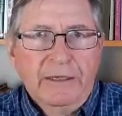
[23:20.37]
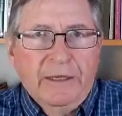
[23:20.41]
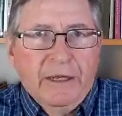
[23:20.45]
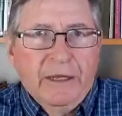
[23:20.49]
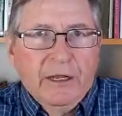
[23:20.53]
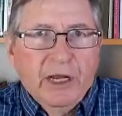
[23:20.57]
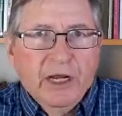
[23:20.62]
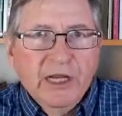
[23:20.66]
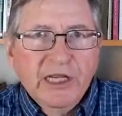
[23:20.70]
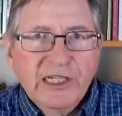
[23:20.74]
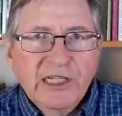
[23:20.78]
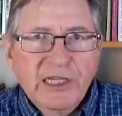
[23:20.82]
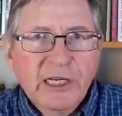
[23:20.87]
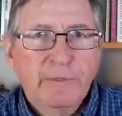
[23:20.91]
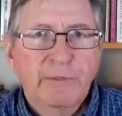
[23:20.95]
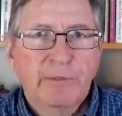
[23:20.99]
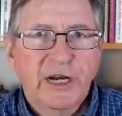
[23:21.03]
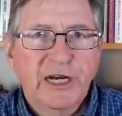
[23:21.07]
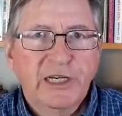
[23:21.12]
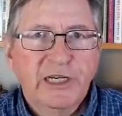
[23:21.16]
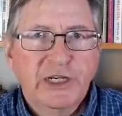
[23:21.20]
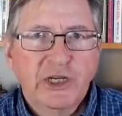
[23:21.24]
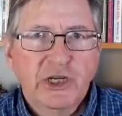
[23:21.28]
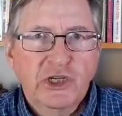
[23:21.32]
Holistic
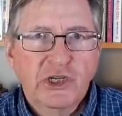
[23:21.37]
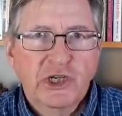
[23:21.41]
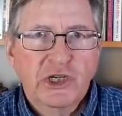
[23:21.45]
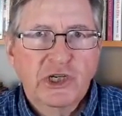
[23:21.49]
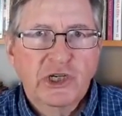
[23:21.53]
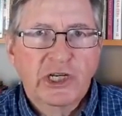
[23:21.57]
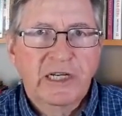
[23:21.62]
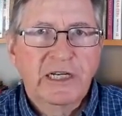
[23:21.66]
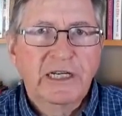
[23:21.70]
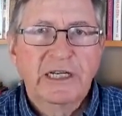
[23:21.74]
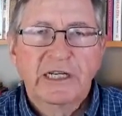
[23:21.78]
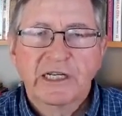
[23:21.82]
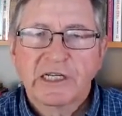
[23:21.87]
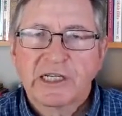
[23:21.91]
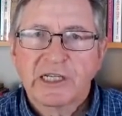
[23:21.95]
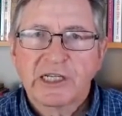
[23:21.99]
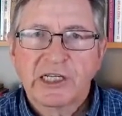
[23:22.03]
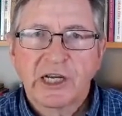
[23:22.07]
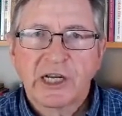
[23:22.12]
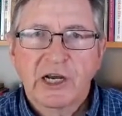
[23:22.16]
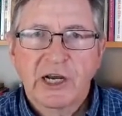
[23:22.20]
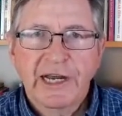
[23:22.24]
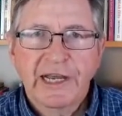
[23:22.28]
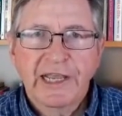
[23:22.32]
Practitioner,
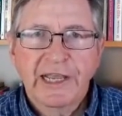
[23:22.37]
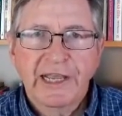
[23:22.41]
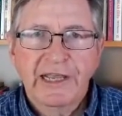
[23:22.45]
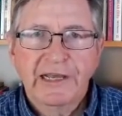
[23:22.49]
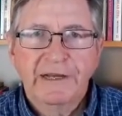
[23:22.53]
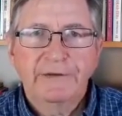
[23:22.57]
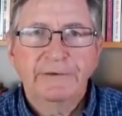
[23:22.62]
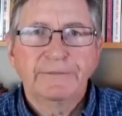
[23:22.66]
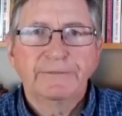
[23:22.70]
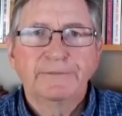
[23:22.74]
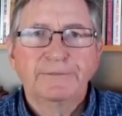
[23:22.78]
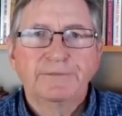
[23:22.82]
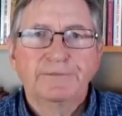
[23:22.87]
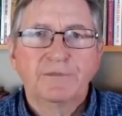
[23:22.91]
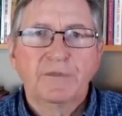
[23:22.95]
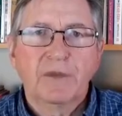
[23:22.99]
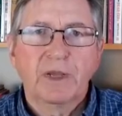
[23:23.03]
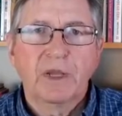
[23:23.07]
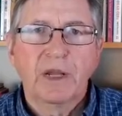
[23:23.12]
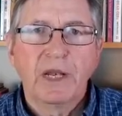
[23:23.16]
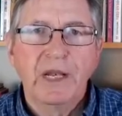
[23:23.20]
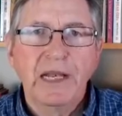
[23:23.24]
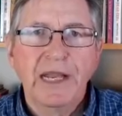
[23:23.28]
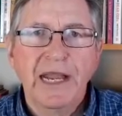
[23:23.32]
signing out,
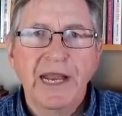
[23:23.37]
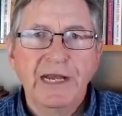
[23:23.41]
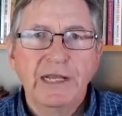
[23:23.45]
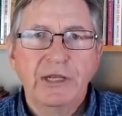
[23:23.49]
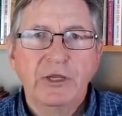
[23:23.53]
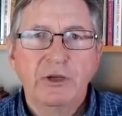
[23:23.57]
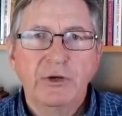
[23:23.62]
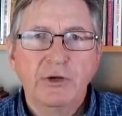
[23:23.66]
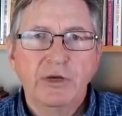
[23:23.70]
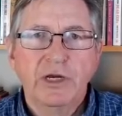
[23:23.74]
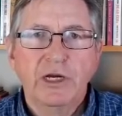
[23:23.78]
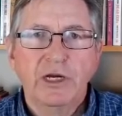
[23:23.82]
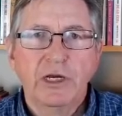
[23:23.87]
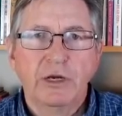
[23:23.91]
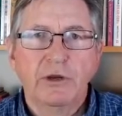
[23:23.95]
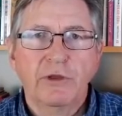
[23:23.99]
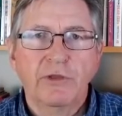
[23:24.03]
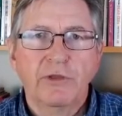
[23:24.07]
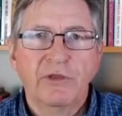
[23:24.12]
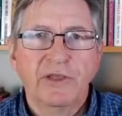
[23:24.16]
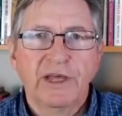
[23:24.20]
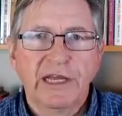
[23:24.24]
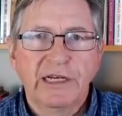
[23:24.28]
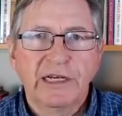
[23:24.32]
letting you know
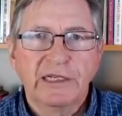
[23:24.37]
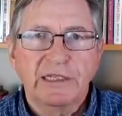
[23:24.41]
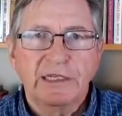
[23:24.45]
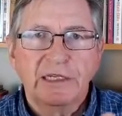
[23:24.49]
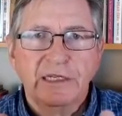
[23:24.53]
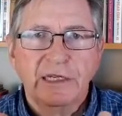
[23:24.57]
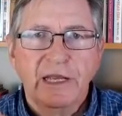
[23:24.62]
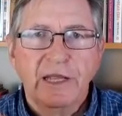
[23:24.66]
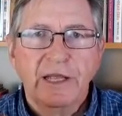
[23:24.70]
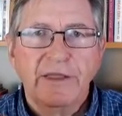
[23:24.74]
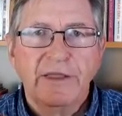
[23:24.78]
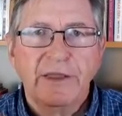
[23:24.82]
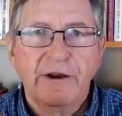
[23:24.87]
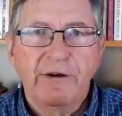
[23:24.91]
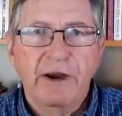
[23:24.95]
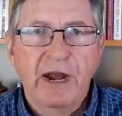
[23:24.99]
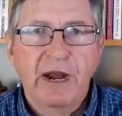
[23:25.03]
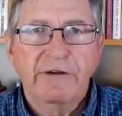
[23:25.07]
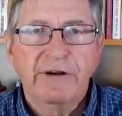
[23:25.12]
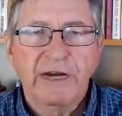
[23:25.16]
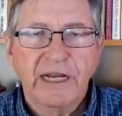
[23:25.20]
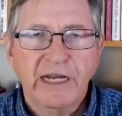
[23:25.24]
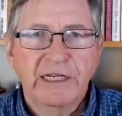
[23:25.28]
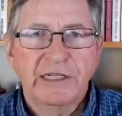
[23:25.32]
that there
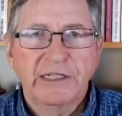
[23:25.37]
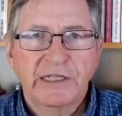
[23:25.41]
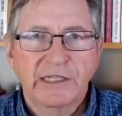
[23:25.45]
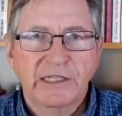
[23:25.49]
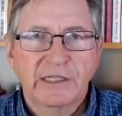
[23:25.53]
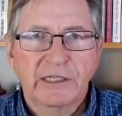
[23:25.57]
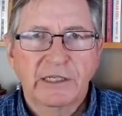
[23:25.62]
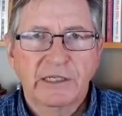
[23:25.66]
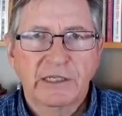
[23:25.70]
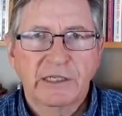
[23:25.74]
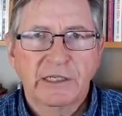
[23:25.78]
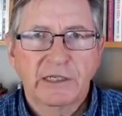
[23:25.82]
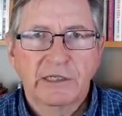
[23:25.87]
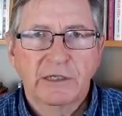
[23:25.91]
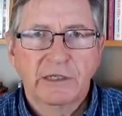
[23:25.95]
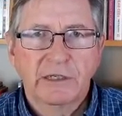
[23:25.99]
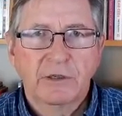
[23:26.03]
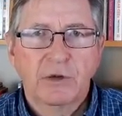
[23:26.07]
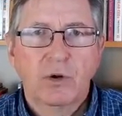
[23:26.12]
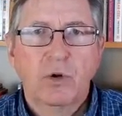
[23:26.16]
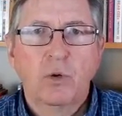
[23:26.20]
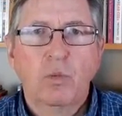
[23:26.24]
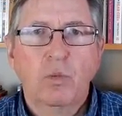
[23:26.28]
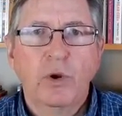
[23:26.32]
are answers
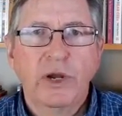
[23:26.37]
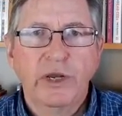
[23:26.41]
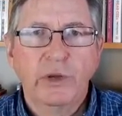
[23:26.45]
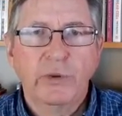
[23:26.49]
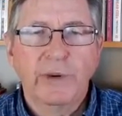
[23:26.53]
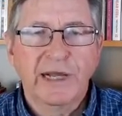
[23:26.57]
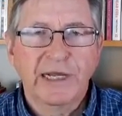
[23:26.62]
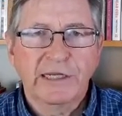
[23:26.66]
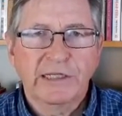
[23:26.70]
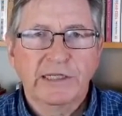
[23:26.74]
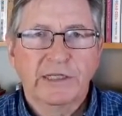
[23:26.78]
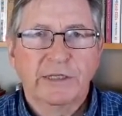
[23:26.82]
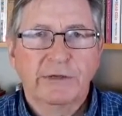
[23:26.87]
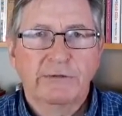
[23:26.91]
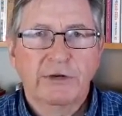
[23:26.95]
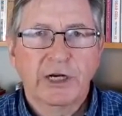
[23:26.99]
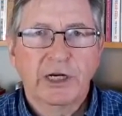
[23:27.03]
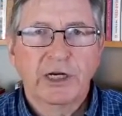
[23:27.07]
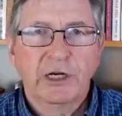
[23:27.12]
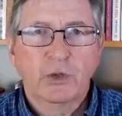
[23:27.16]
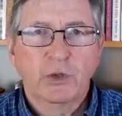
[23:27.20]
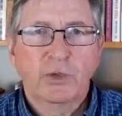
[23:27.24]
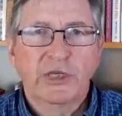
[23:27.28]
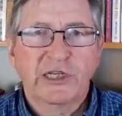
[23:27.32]
when you ask the
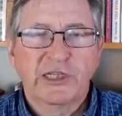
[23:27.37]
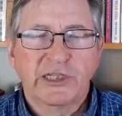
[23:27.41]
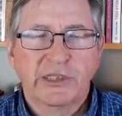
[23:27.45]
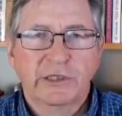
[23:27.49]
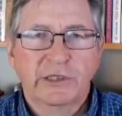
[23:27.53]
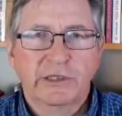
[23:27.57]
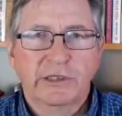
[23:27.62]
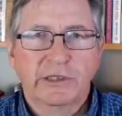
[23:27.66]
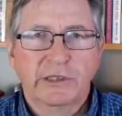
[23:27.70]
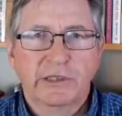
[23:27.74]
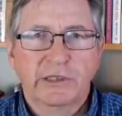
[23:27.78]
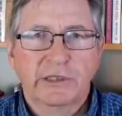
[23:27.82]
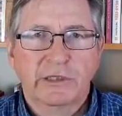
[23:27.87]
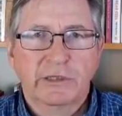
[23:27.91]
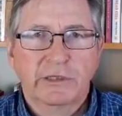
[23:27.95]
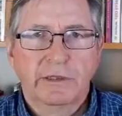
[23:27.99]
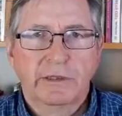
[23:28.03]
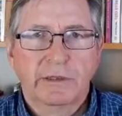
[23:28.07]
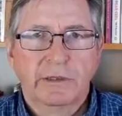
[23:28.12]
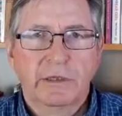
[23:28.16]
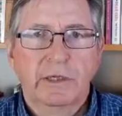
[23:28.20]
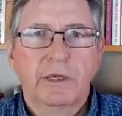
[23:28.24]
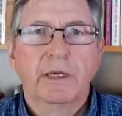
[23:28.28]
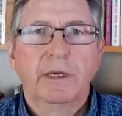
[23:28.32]
right questions.
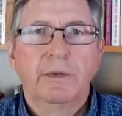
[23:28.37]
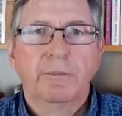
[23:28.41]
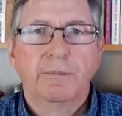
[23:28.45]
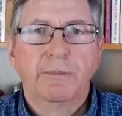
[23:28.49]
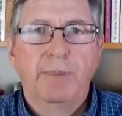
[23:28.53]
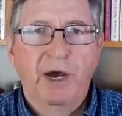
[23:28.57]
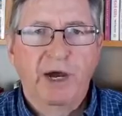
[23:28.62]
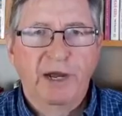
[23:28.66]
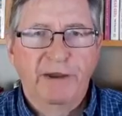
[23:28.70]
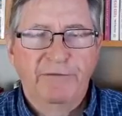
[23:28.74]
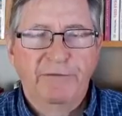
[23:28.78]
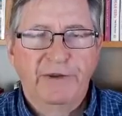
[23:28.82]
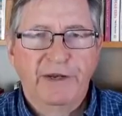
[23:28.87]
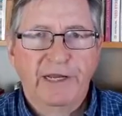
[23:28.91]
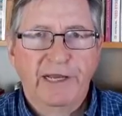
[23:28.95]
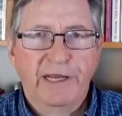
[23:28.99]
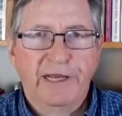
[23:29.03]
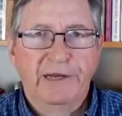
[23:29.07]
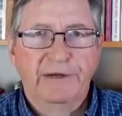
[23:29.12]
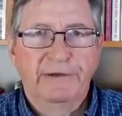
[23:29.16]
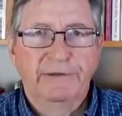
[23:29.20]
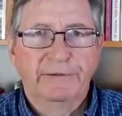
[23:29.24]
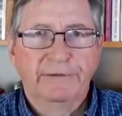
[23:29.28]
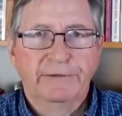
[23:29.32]
Bye for now.